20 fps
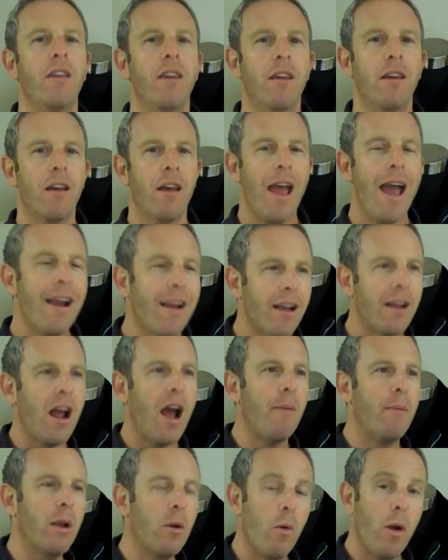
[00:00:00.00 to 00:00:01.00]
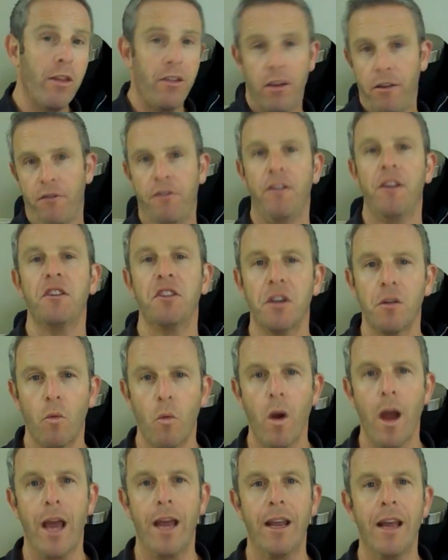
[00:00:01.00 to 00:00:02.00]
the economic way, the efficient
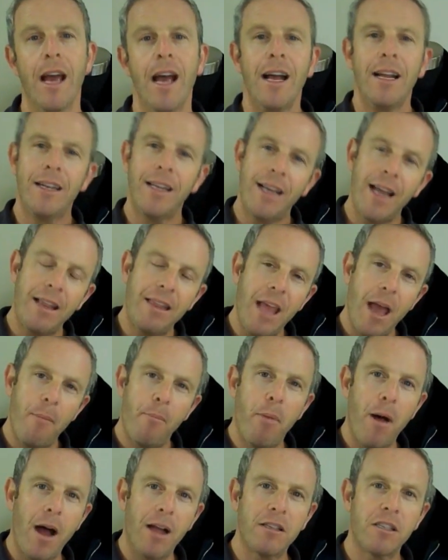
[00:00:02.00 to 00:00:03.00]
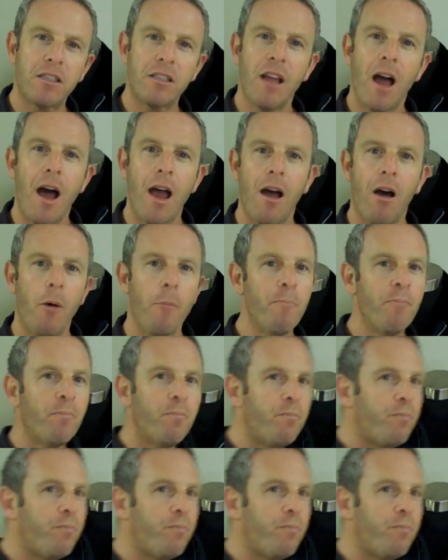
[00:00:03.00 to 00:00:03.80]
way to get that Bond style